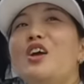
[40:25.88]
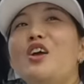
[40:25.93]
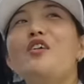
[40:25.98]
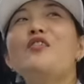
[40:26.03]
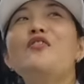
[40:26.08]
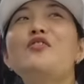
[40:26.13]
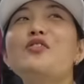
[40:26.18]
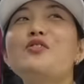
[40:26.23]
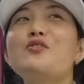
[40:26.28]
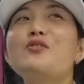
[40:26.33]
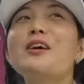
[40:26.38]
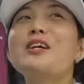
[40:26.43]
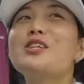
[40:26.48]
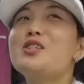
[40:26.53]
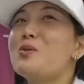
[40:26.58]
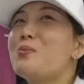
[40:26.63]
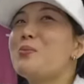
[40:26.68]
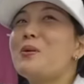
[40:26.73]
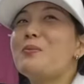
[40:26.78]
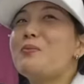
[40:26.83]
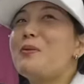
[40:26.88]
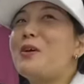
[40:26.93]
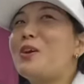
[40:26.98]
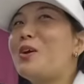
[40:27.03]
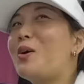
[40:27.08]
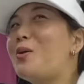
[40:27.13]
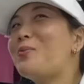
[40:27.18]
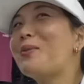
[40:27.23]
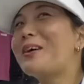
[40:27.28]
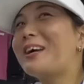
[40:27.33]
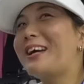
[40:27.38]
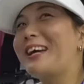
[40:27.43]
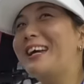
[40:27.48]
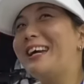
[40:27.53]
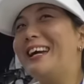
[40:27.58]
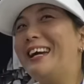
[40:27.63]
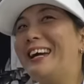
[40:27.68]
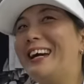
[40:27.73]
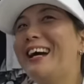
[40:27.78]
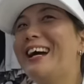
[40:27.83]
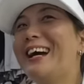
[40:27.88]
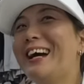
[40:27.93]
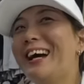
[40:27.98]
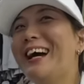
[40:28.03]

If rich people not working.